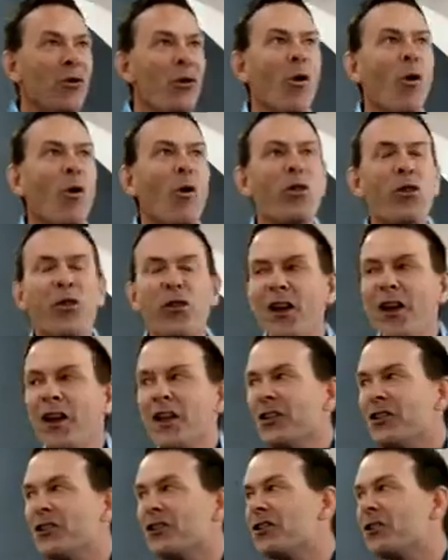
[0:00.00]
all
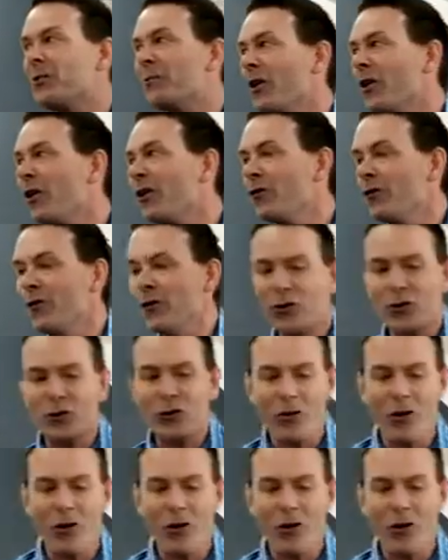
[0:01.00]
things through wow.